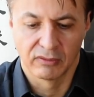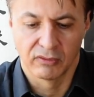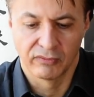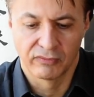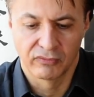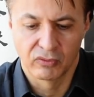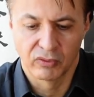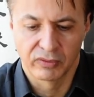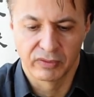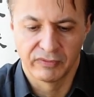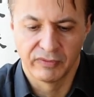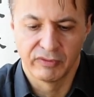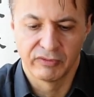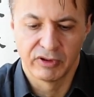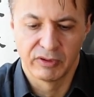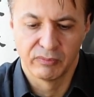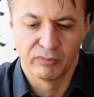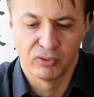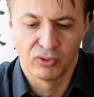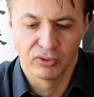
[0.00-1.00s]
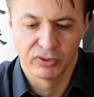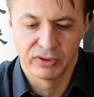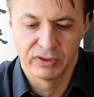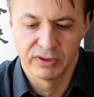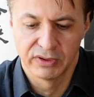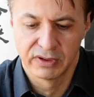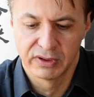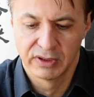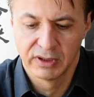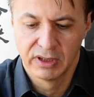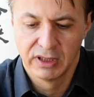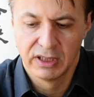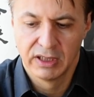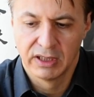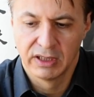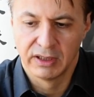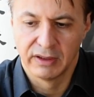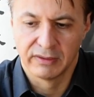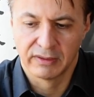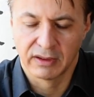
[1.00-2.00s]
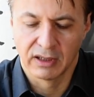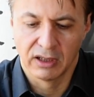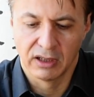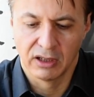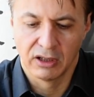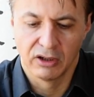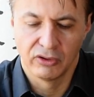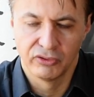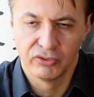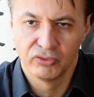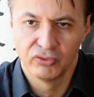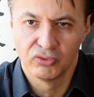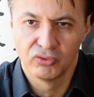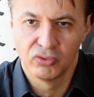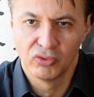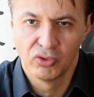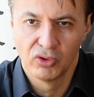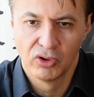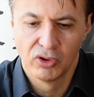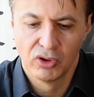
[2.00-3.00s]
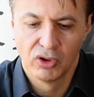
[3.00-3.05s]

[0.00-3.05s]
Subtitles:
of course, very important is how you